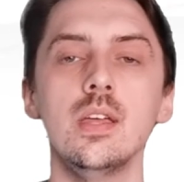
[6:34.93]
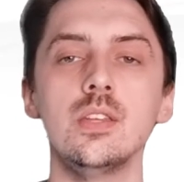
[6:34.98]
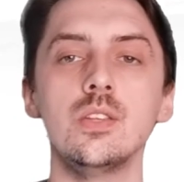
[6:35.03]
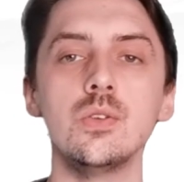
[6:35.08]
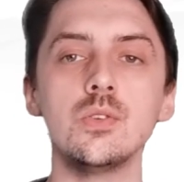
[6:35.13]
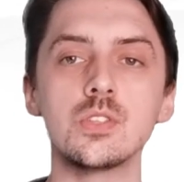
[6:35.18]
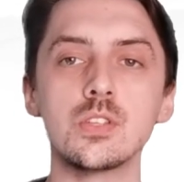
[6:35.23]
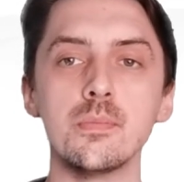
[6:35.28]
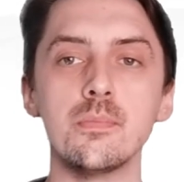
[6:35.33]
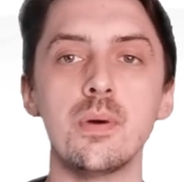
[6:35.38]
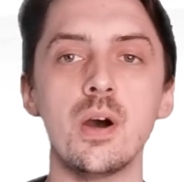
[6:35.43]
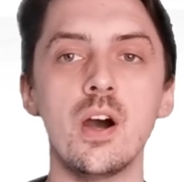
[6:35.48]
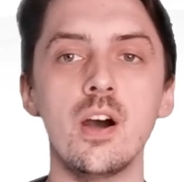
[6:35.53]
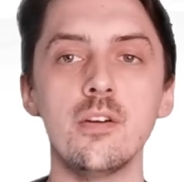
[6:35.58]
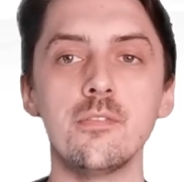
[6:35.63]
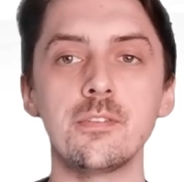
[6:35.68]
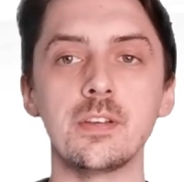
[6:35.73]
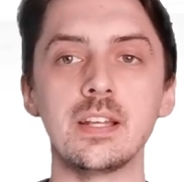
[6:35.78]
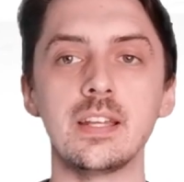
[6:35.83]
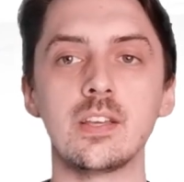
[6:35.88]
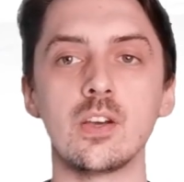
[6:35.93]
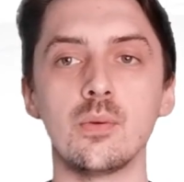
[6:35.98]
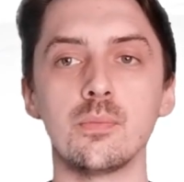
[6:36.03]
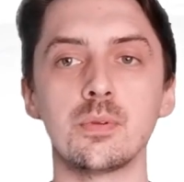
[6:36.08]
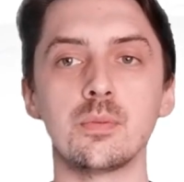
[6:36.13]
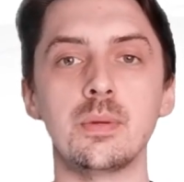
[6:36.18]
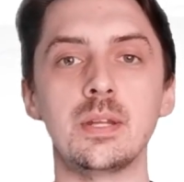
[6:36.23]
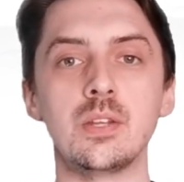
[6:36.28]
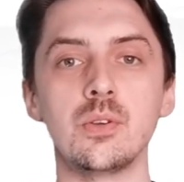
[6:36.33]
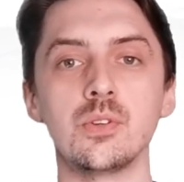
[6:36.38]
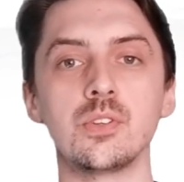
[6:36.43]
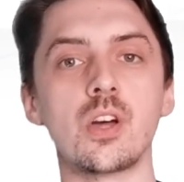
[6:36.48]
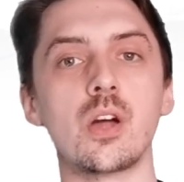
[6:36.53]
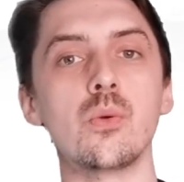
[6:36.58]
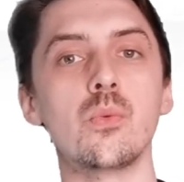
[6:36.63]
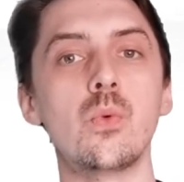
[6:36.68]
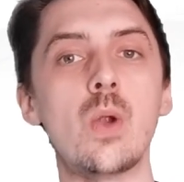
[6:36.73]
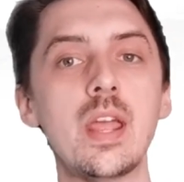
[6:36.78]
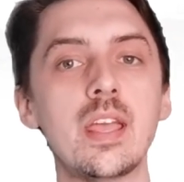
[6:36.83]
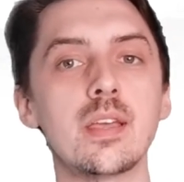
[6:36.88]
News can perfectly complement your
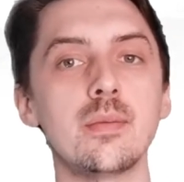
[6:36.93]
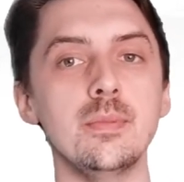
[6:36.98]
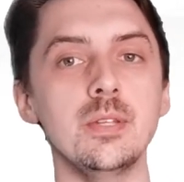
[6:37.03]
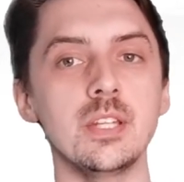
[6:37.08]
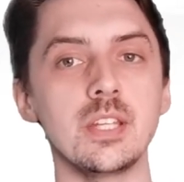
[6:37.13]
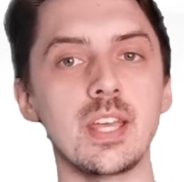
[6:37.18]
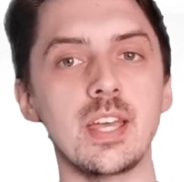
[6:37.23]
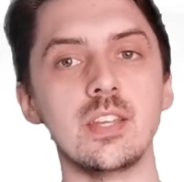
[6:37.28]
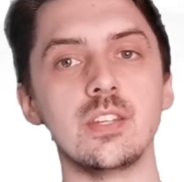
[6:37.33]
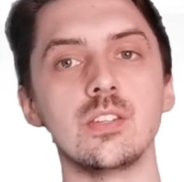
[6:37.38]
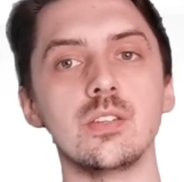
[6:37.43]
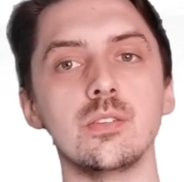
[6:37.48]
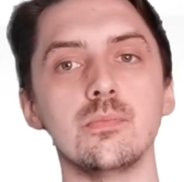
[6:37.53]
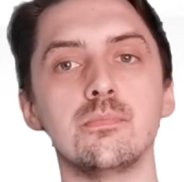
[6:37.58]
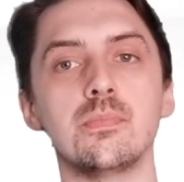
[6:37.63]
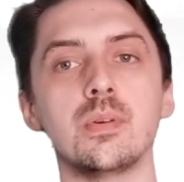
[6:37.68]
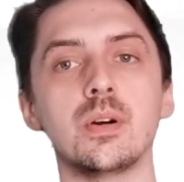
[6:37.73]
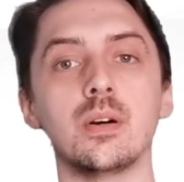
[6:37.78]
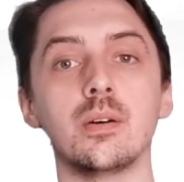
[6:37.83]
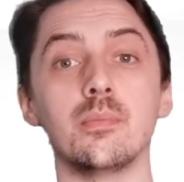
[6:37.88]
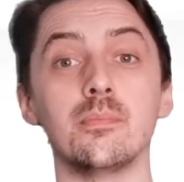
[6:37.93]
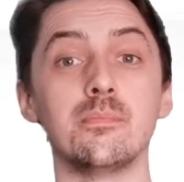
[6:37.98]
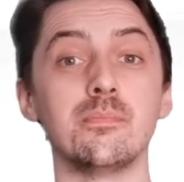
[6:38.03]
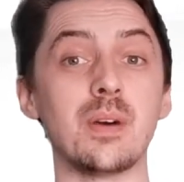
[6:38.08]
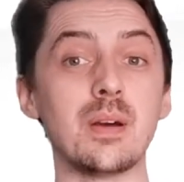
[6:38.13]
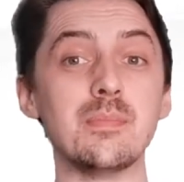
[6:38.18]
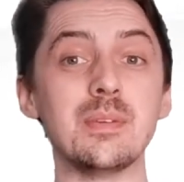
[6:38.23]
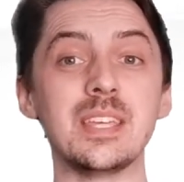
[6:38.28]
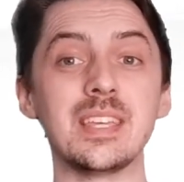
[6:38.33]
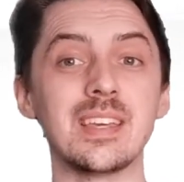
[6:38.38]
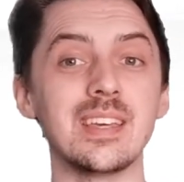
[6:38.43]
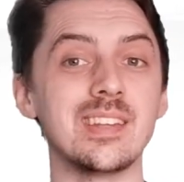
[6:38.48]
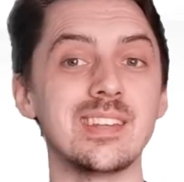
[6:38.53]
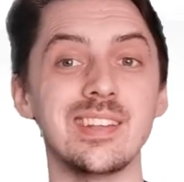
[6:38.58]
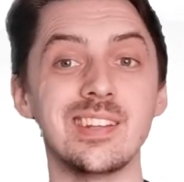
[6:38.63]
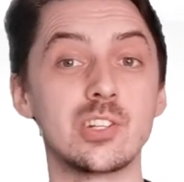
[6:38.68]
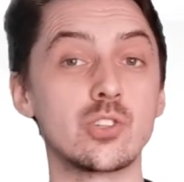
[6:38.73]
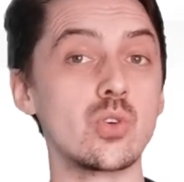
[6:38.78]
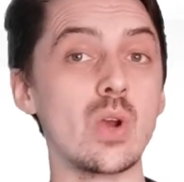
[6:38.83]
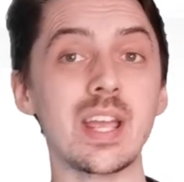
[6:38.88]
direct communication by being an
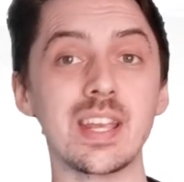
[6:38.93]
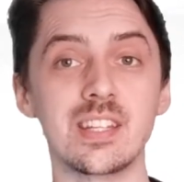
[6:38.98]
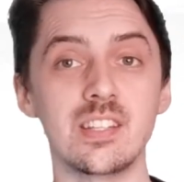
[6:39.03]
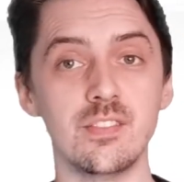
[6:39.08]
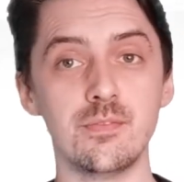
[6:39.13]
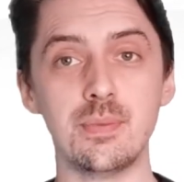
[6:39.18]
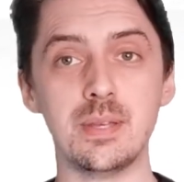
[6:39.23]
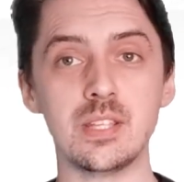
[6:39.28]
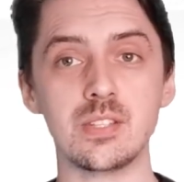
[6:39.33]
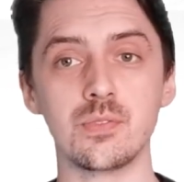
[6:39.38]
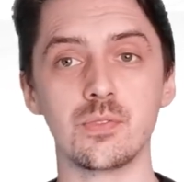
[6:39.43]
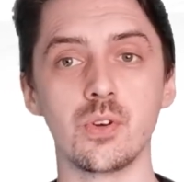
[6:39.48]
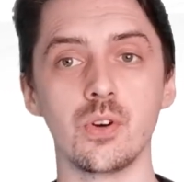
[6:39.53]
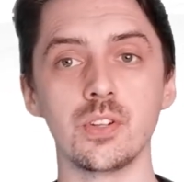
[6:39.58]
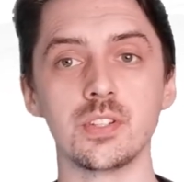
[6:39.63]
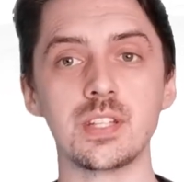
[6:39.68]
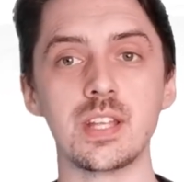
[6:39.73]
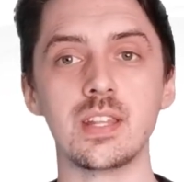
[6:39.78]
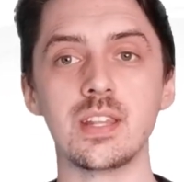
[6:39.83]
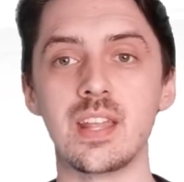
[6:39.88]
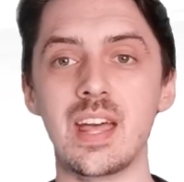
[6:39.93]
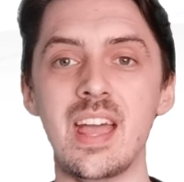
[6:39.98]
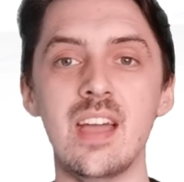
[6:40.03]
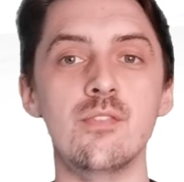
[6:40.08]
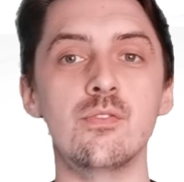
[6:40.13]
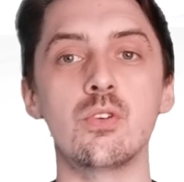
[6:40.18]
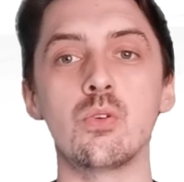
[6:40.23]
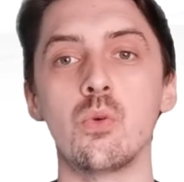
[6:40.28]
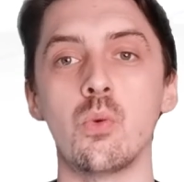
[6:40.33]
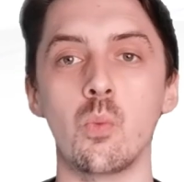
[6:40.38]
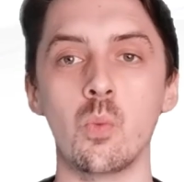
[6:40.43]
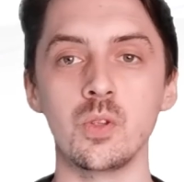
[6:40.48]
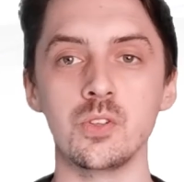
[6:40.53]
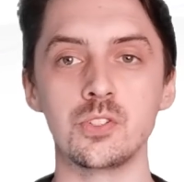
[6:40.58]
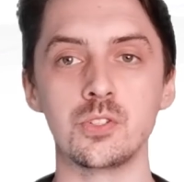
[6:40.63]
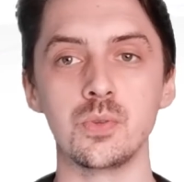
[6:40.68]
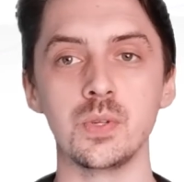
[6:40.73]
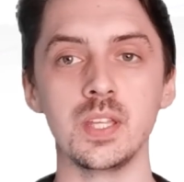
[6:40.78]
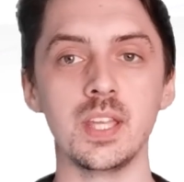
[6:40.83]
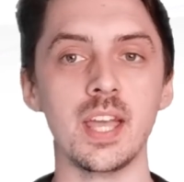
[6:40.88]
attractive piece of content that everyone
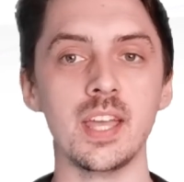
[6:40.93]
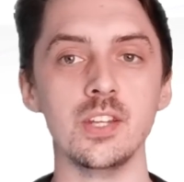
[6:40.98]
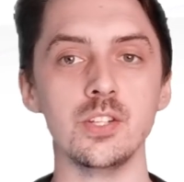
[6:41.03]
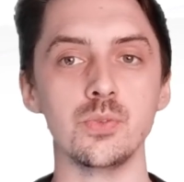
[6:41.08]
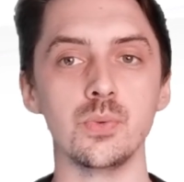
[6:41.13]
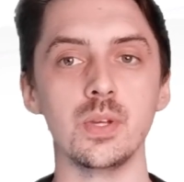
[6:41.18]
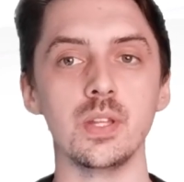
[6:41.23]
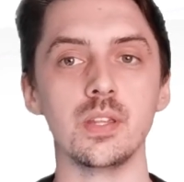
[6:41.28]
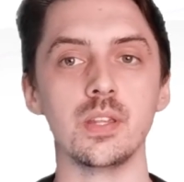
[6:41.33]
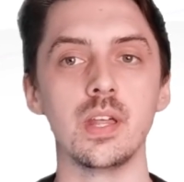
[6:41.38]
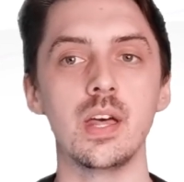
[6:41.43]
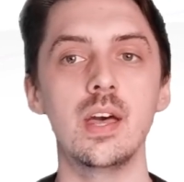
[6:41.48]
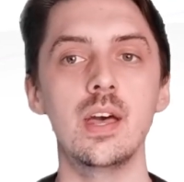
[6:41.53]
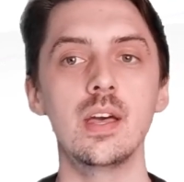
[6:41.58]
wants to engage with.